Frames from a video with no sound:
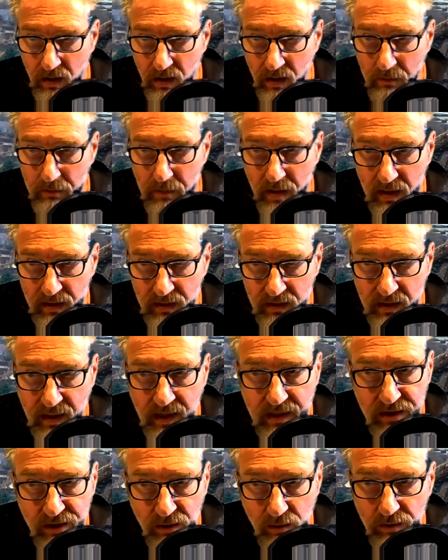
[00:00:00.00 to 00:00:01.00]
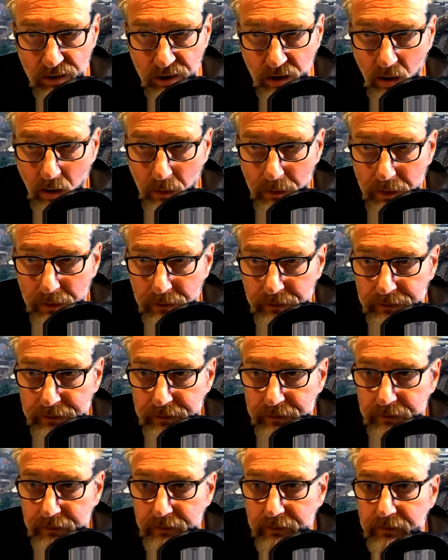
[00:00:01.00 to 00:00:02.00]
must, as your job,
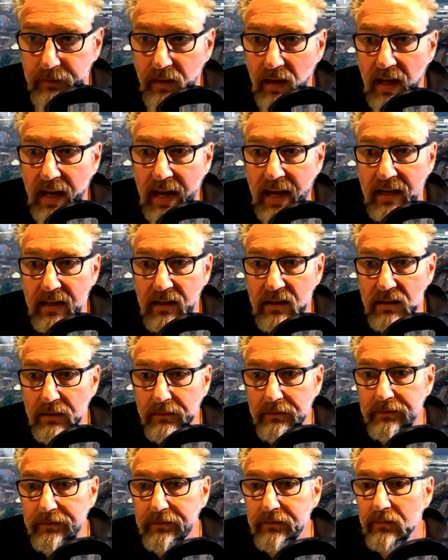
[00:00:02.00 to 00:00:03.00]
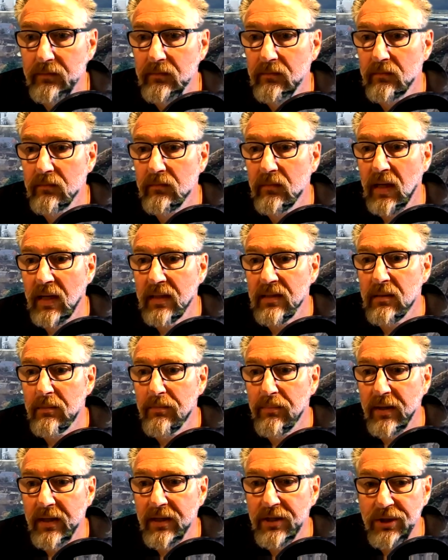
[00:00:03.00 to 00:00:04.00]
act as a
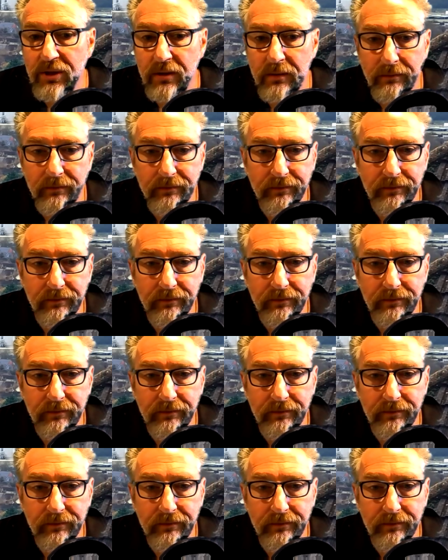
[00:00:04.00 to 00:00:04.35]
bridge